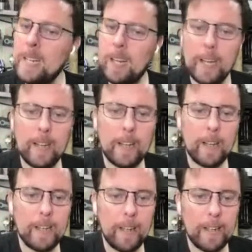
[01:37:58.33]

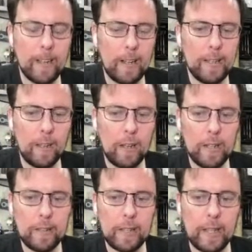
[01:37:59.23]
I
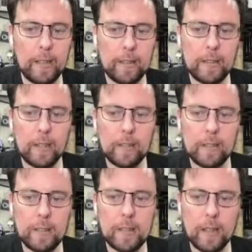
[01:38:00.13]
think that
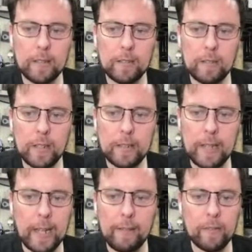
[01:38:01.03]

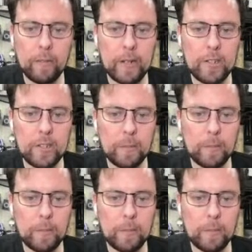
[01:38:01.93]
they haven't reached